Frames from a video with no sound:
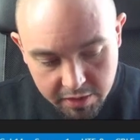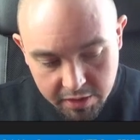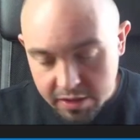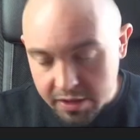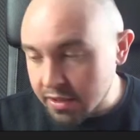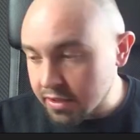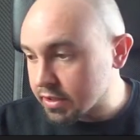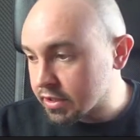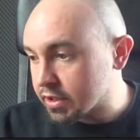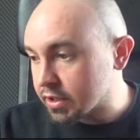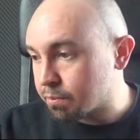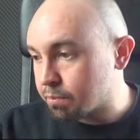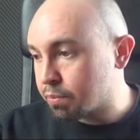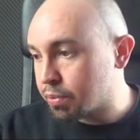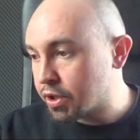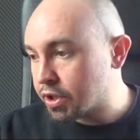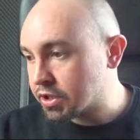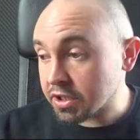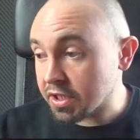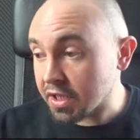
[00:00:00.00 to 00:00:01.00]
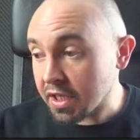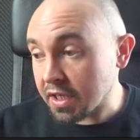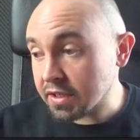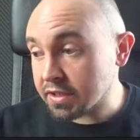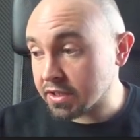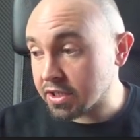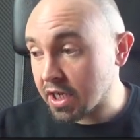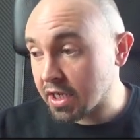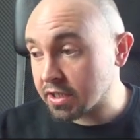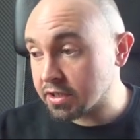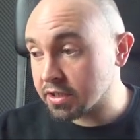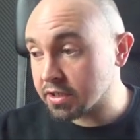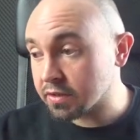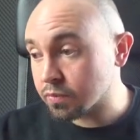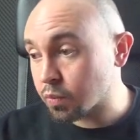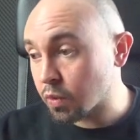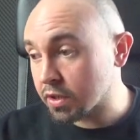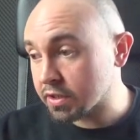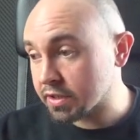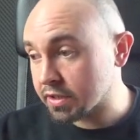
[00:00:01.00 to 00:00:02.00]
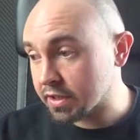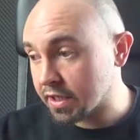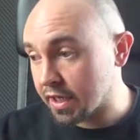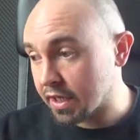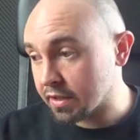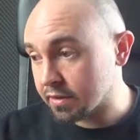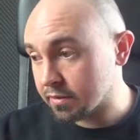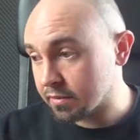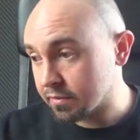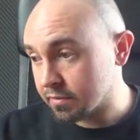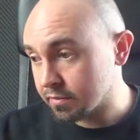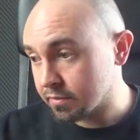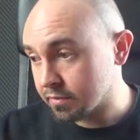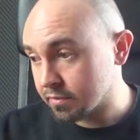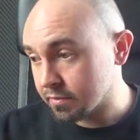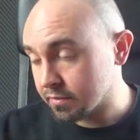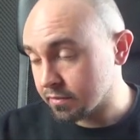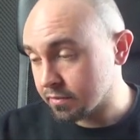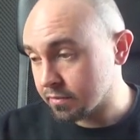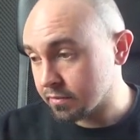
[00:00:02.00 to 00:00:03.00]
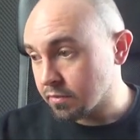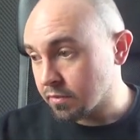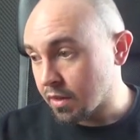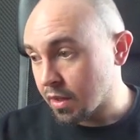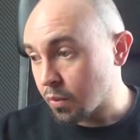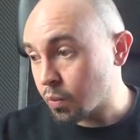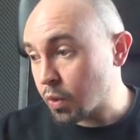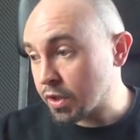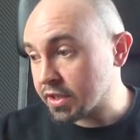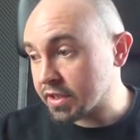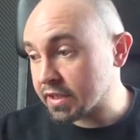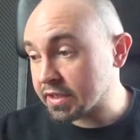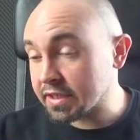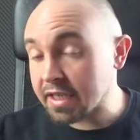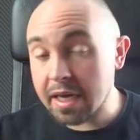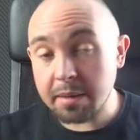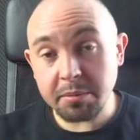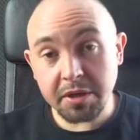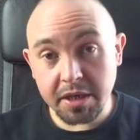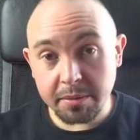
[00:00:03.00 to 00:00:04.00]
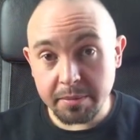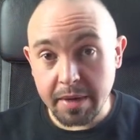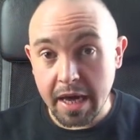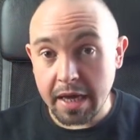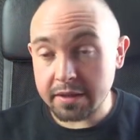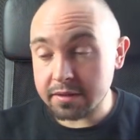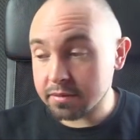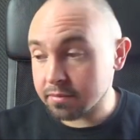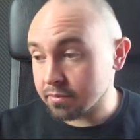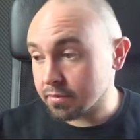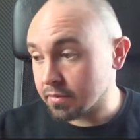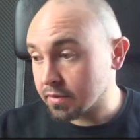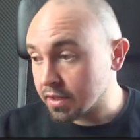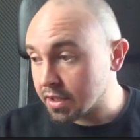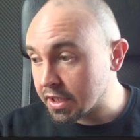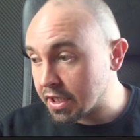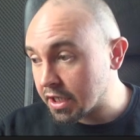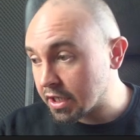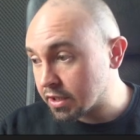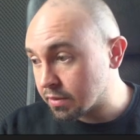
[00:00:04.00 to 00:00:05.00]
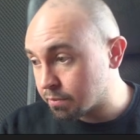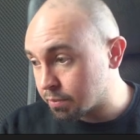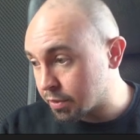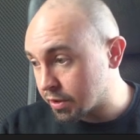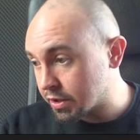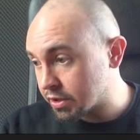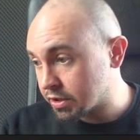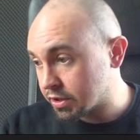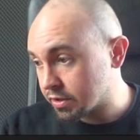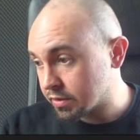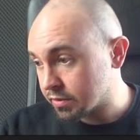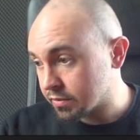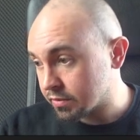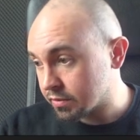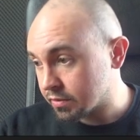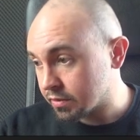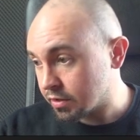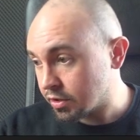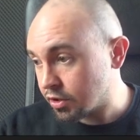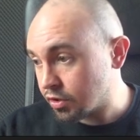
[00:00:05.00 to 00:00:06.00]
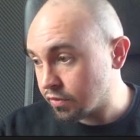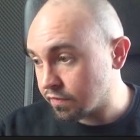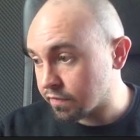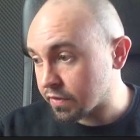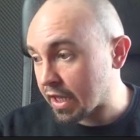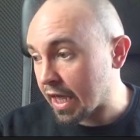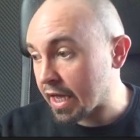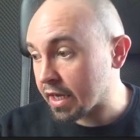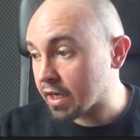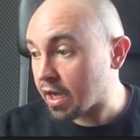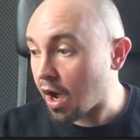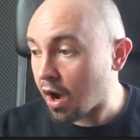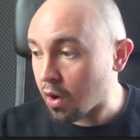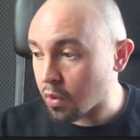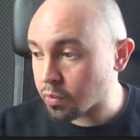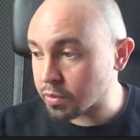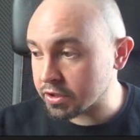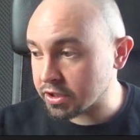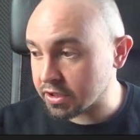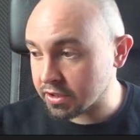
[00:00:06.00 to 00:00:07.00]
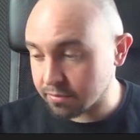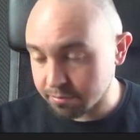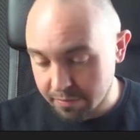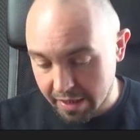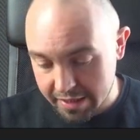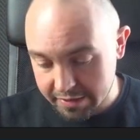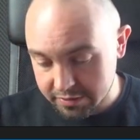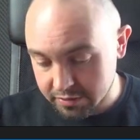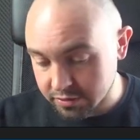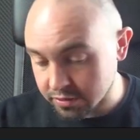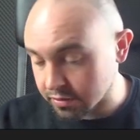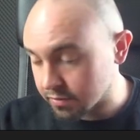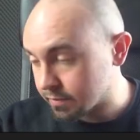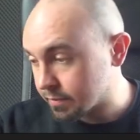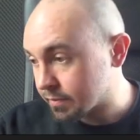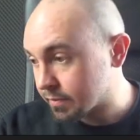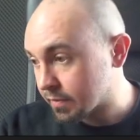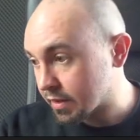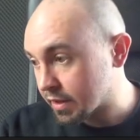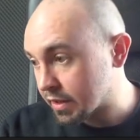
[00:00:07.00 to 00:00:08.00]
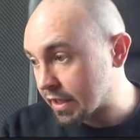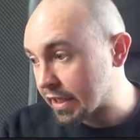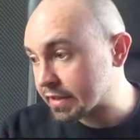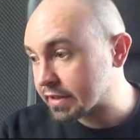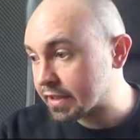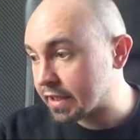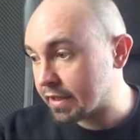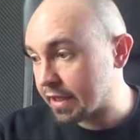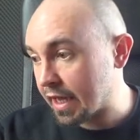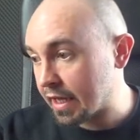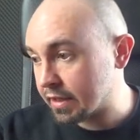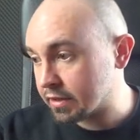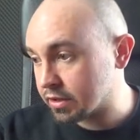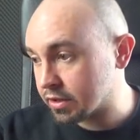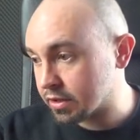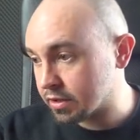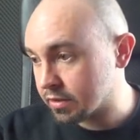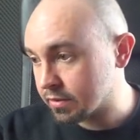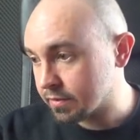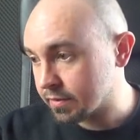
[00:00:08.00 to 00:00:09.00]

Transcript: is to push these changes once again with the same command, git push uflag origin master. Let's hit enter.